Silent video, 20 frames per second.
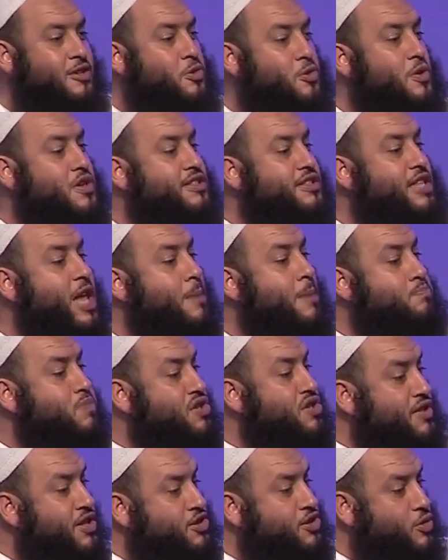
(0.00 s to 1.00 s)
to
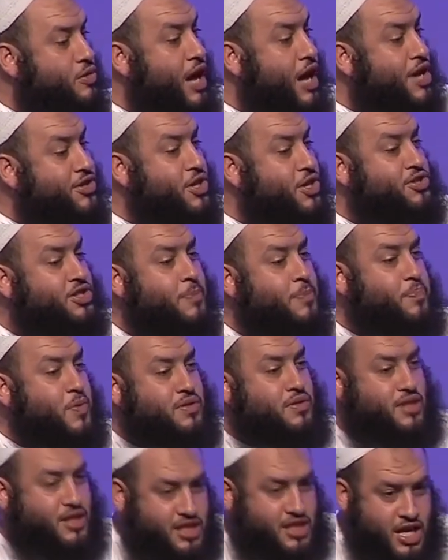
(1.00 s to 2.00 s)
establish this relationship
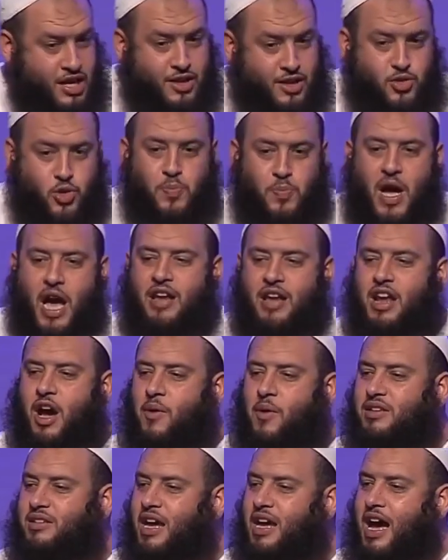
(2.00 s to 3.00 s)
with the King subhanahu
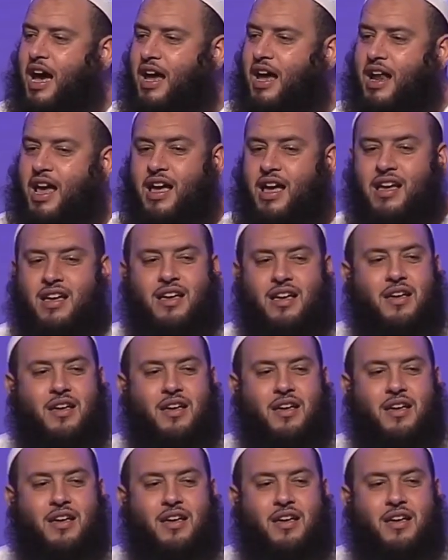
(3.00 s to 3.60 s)
wa ta'ala